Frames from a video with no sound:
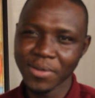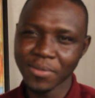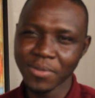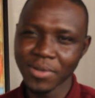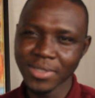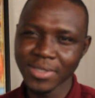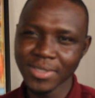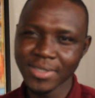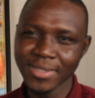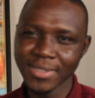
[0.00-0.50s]

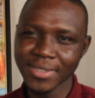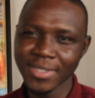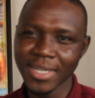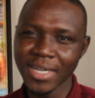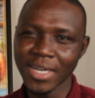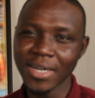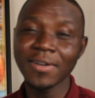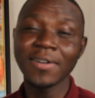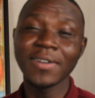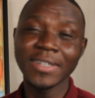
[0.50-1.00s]
was
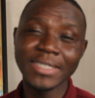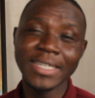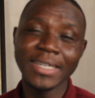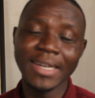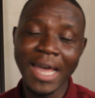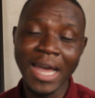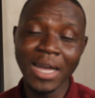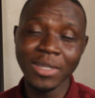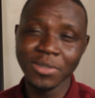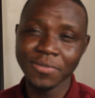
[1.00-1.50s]

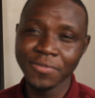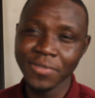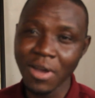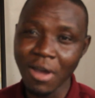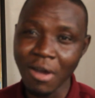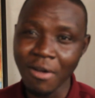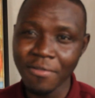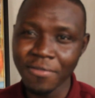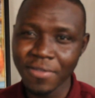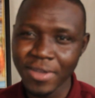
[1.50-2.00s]
Hunted out of
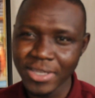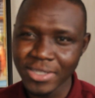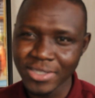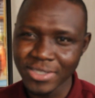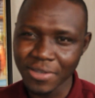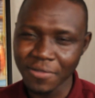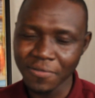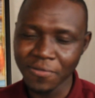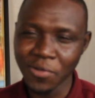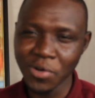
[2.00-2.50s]

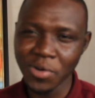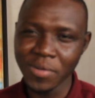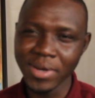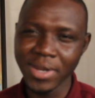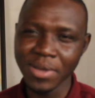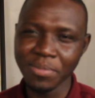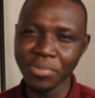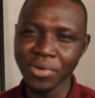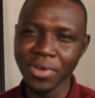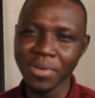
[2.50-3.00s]
office following
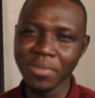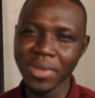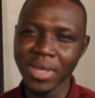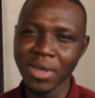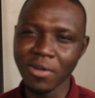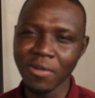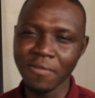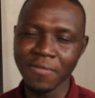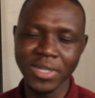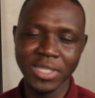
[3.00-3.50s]
the
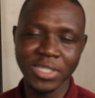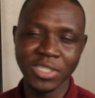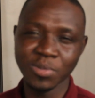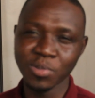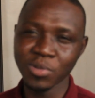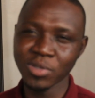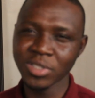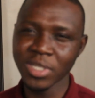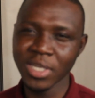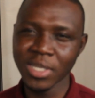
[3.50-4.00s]
premiere of an
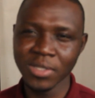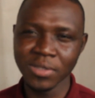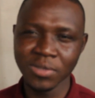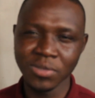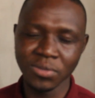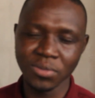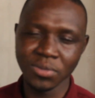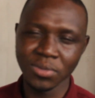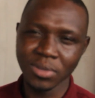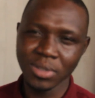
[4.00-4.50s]
expose
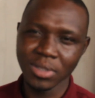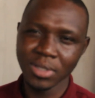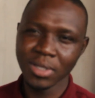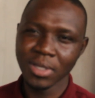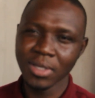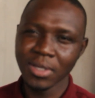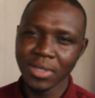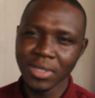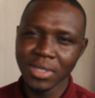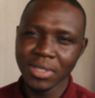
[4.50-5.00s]
into
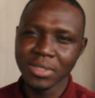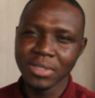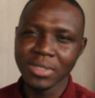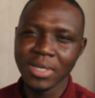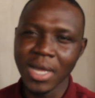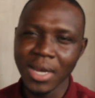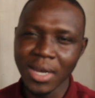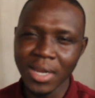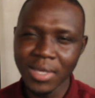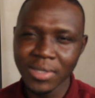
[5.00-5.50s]

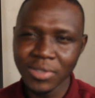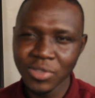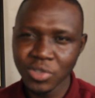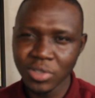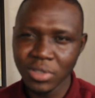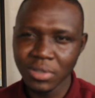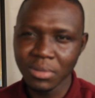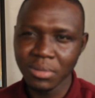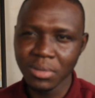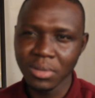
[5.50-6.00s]

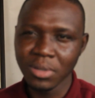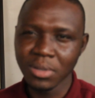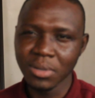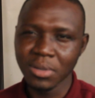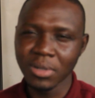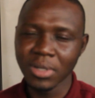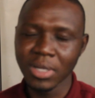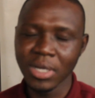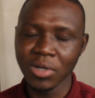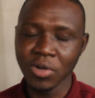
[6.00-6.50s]
alleged
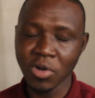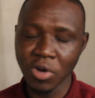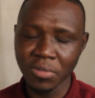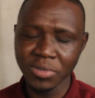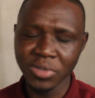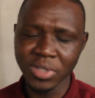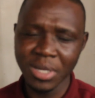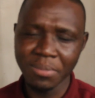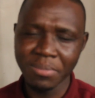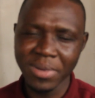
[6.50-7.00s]

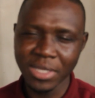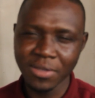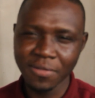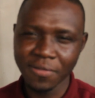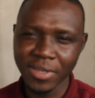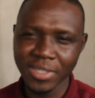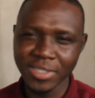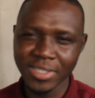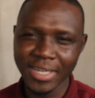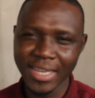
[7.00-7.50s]
corruption and match
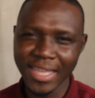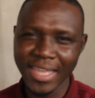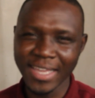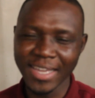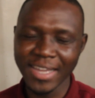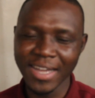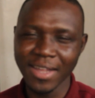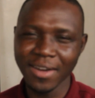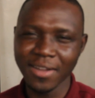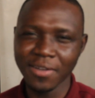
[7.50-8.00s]
fixing
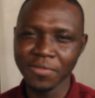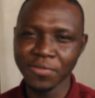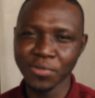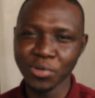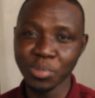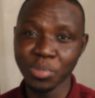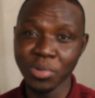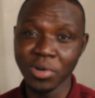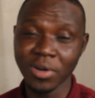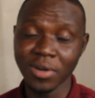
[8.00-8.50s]
in Ghana
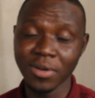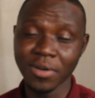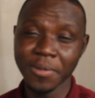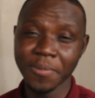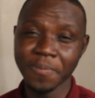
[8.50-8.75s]
football.